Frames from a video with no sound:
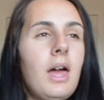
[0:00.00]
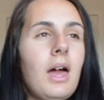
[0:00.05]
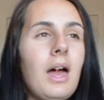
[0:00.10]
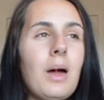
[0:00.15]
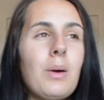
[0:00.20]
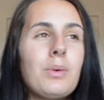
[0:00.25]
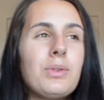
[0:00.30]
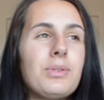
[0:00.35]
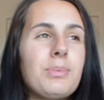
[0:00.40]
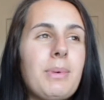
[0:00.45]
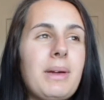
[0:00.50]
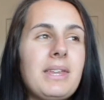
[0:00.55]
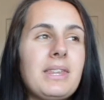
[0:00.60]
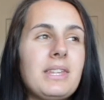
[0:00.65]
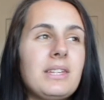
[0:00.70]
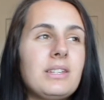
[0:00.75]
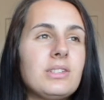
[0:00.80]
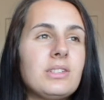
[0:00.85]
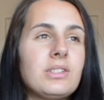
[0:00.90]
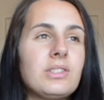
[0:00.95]
I was
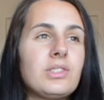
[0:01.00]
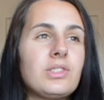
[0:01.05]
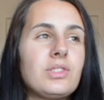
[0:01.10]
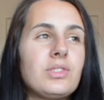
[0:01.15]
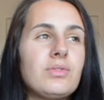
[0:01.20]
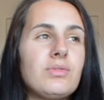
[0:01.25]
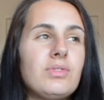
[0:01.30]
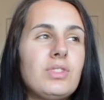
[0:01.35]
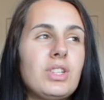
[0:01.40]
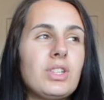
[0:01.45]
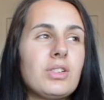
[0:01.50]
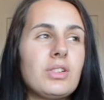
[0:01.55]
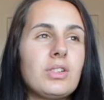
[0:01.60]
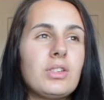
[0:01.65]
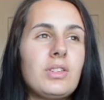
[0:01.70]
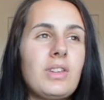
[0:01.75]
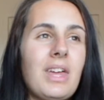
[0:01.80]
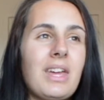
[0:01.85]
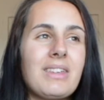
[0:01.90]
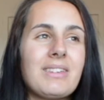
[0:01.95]
mainly just, you
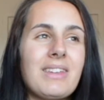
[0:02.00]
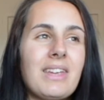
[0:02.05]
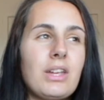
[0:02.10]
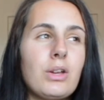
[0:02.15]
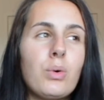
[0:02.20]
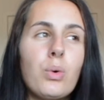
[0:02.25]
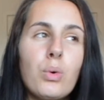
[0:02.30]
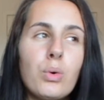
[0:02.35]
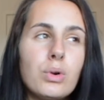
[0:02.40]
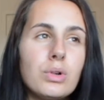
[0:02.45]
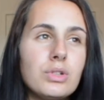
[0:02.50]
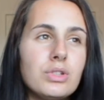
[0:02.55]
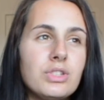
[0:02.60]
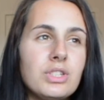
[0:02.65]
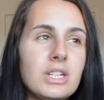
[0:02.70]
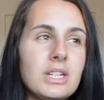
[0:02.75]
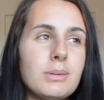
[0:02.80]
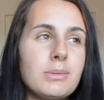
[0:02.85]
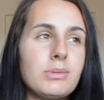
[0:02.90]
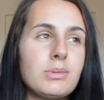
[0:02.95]
know, like say corn
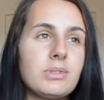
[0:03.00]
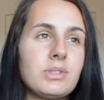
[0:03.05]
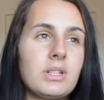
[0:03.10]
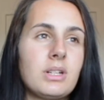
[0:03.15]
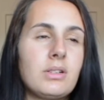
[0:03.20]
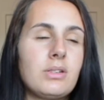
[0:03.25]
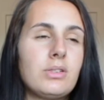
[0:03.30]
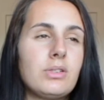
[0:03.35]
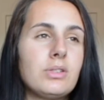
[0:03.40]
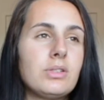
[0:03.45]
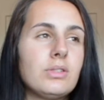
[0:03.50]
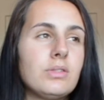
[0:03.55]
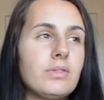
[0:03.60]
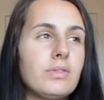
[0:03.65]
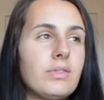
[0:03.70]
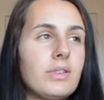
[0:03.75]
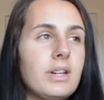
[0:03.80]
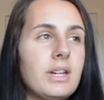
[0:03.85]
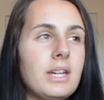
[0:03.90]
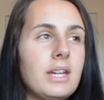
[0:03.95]
chips, which are
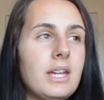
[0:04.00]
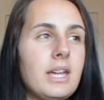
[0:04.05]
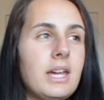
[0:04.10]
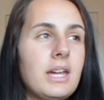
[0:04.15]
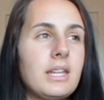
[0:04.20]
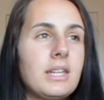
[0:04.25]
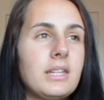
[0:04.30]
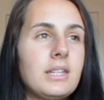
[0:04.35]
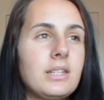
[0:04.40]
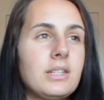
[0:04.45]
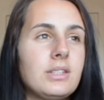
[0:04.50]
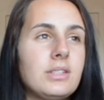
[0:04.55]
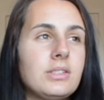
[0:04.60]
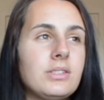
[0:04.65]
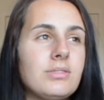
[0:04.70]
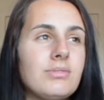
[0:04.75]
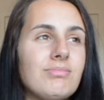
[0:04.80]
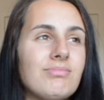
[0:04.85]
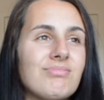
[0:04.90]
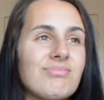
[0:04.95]
gluten-free, and
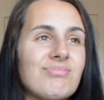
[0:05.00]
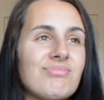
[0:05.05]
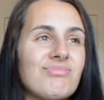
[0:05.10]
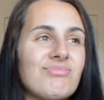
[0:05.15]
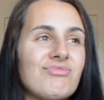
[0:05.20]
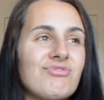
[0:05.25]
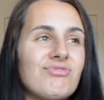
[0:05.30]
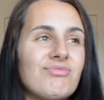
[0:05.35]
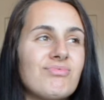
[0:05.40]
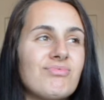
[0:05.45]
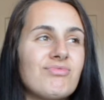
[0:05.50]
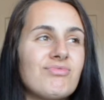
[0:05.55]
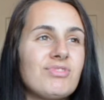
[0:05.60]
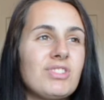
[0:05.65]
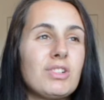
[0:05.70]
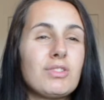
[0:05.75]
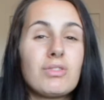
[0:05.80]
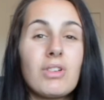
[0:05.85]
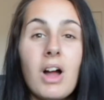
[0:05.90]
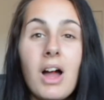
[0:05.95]

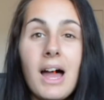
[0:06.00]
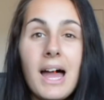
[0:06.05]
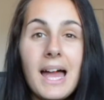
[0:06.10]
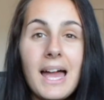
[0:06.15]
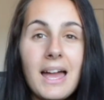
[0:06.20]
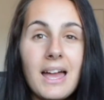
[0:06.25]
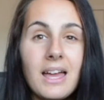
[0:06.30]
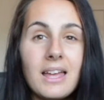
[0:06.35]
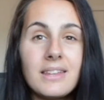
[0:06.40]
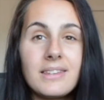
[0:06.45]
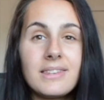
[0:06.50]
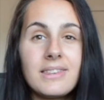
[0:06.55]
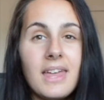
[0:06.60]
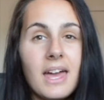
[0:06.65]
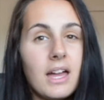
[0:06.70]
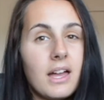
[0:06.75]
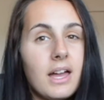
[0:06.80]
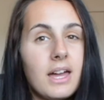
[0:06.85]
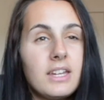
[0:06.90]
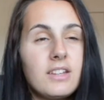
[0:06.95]
rice,
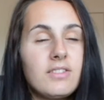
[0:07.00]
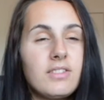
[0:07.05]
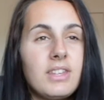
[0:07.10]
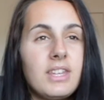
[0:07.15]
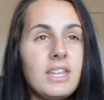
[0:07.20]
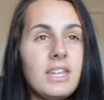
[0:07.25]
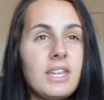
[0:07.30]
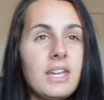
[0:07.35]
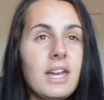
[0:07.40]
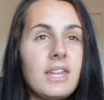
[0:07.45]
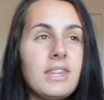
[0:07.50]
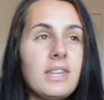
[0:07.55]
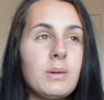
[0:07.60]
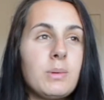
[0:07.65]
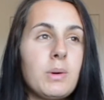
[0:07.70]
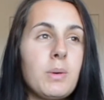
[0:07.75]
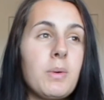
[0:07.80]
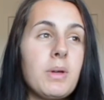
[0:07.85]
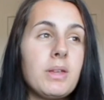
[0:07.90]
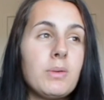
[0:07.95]
that kind of thing. And then
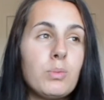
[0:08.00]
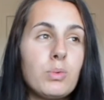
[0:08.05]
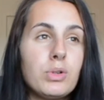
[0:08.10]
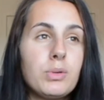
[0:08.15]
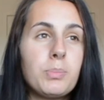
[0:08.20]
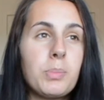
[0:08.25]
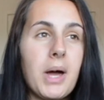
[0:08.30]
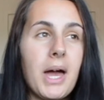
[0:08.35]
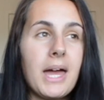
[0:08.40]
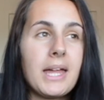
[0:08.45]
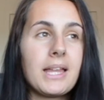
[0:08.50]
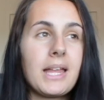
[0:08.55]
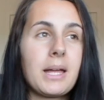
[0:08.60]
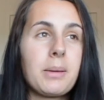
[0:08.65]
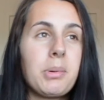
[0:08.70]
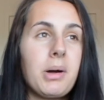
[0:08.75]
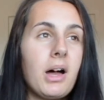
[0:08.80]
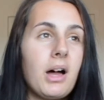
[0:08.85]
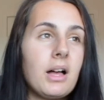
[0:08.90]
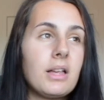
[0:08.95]
when we would buy
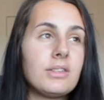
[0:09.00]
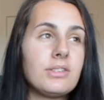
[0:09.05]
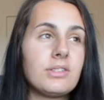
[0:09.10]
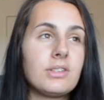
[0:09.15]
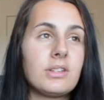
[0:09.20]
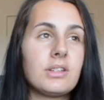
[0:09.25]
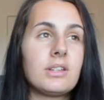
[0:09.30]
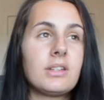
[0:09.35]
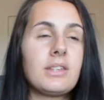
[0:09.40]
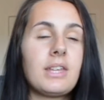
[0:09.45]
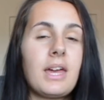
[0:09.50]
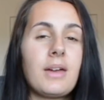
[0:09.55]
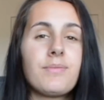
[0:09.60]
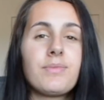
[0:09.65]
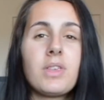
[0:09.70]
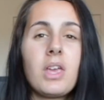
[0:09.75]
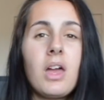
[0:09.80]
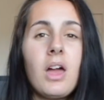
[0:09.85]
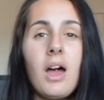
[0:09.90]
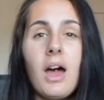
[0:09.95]
like pasta and
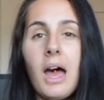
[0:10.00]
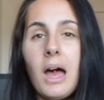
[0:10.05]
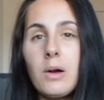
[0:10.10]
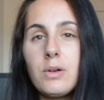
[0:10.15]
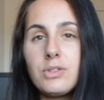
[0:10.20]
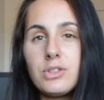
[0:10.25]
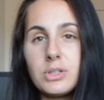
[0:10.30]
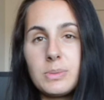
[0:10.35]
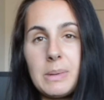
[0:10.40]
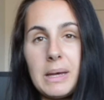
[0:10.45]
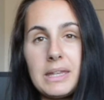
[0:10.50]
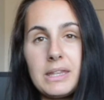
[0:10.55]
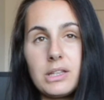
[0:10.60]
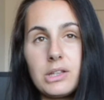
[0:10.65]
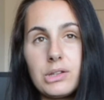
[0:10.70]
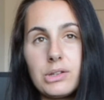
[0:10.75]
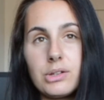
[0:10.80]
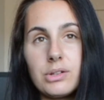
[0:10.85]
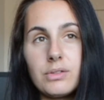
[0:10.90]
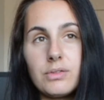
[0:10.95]
that, I would just buy the
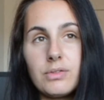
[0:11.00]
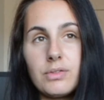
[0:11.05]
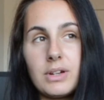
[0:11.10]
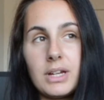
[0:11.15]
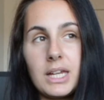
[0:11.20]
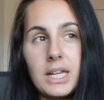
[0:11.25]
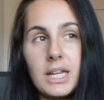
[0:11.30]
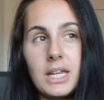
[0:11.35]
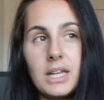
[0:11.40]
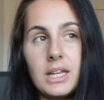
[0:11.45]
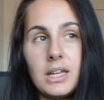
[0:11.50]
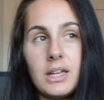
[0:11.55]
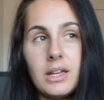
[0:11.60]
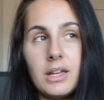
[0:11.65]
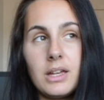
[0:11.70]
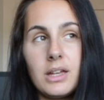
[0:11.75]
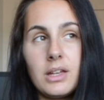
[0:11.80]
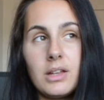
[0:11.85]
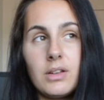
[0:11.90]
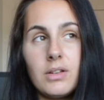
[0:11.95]
gluten-free
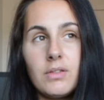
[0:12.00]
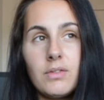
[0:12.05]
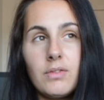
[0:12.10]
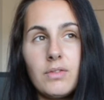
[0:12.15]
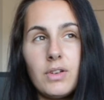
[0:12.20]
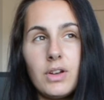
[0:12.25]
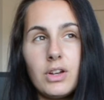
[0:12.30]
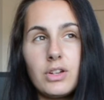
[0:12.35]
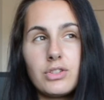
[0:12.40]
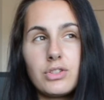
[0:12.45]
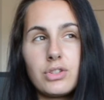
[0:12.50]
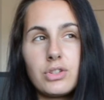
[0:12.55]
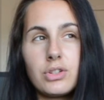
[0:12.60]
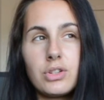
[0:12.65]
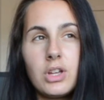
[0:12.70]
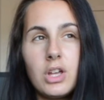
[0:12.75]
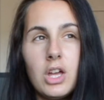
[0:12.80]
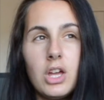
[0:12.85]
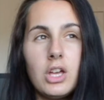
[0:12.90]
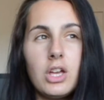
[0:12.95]

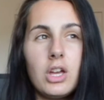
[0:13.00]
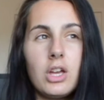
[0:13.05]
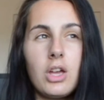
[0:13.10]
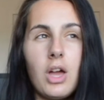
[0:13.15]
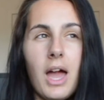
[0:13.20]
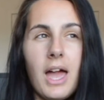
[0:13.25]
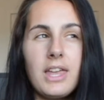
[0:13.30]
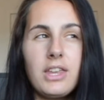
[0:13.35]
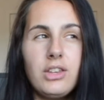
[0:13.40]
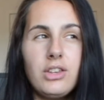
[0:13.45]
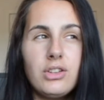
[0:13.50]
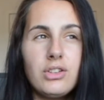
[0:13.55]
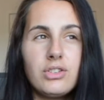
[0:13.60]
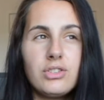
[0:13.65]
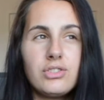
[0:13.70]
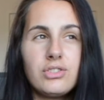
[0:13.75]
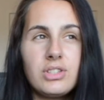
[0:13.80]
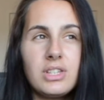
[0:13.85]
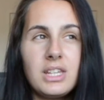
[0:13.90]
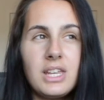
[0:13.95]
version. I
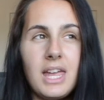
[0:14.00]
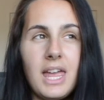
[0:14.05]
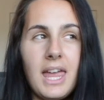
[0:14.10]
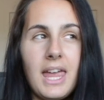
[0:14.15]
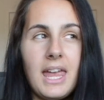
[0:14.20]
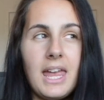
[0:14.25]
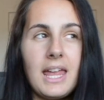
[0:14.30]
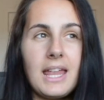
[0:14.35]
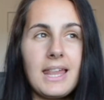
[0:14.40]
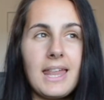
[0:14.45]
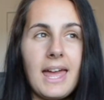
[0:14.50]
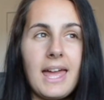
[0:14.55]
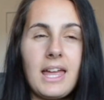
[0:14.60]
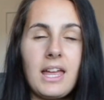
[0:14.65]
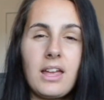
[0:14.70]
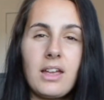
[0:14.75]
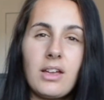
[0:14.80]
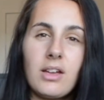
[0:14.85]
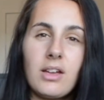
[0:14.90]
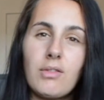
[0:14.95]
usually eat like
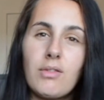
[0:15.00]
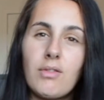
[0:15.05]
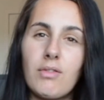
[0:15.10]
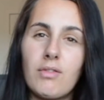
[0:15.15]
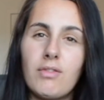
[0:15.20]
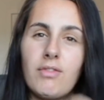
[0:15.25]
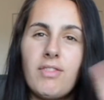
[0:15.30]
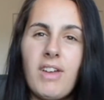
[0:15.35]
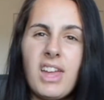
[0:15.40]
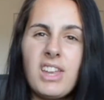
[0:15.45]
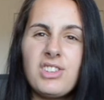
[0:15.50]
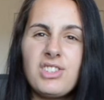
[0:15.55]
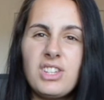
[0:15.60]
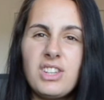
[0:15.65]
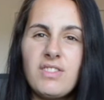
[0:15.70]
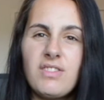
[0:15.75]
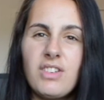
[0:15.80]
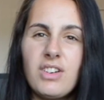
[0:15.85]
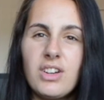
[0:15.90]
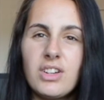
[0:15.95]

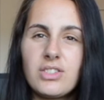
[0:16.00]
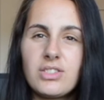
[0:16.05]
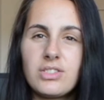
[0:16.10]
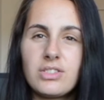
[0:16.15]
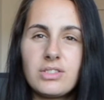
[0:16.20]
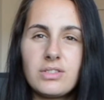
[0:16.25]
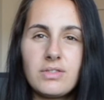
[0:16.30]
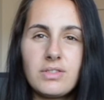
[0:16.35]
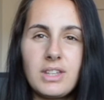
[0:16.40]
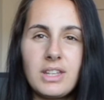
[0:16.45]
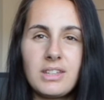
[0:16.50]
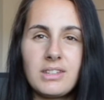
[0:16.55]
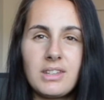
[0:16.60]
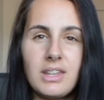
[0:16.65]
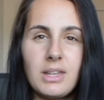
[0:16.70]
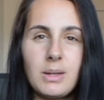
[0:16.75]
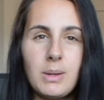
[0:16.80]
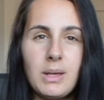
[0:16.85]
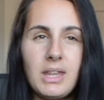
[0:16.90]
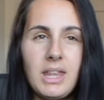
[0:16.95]
veggie versions of things
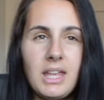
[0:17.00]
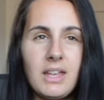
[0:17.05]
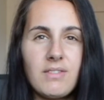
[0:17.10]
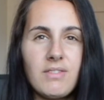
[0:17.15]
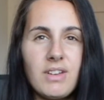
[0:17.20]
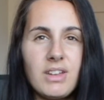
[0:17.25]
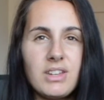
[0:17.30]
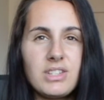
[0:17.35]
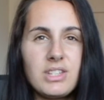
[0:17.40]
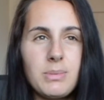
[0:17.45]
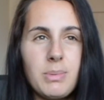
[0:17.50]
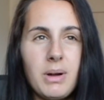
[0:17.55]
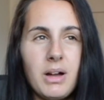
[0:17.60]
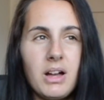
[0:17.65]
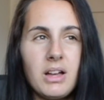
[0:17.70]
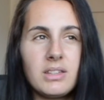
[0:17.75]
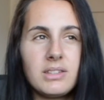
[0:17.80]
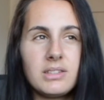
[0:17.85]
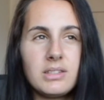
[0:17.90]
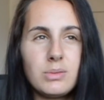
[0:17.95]
anyway, like veggie
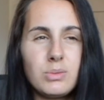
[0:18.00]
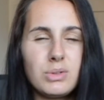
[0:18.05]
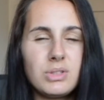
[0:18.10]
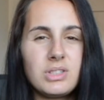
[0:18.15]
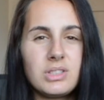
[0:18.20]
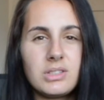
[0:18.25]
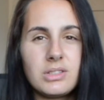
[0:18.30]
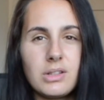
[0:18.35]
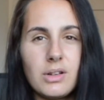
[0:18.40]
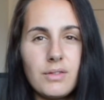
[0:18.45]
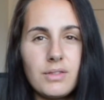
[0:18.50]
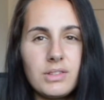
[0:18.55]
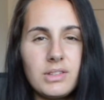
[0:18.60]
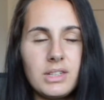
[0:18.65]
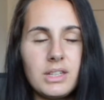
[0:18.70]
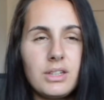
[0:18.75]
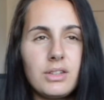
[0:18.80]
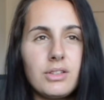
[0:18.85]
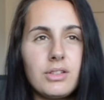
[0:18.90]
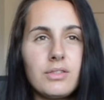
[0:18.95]
pasta, which is
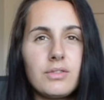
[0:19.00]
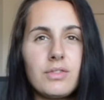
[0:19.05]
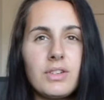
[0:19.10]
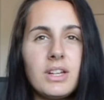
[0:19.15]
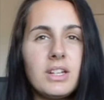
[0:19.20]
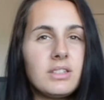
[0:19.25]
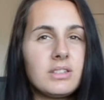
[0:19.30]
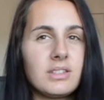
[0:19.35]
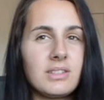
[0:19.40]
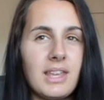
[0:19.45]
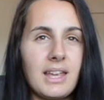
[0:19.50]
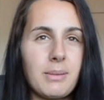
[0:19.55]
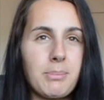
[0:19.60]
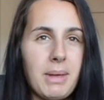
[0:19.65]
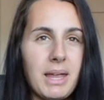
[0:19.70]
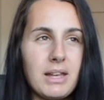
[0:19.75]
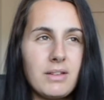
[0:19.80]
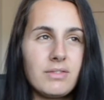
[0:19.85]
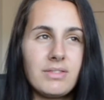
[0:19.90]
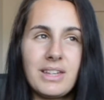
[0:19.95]
obviously gluten-free because it's like
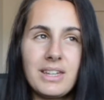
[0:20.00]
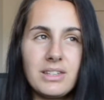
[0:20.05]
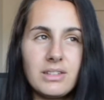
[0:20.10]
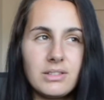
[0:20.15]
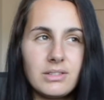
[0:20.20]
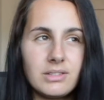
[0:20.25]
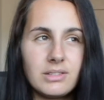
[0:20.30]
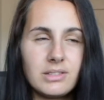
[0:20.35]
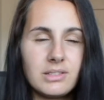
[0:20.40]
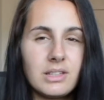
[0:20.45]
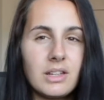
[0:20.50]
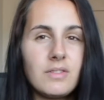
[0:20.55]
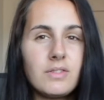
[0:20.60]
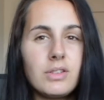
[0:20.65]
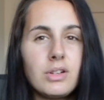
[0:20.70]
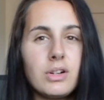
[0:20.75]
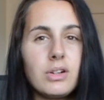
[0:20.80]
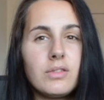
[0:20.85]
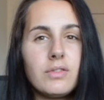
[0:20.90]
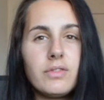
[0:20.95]
made of lentils and stuff,
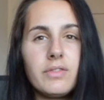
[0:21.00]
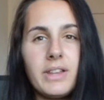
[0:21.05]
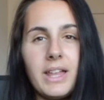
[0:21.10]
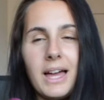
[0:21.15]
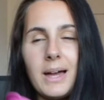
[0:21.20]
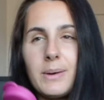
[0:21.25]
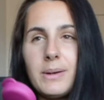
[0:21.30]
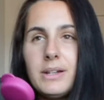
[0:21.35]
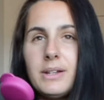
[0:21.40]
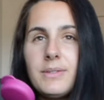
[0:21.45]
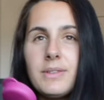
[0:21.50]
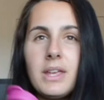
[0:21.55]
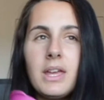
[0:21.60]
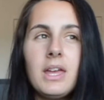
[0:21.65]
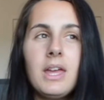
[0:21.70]
not of flour.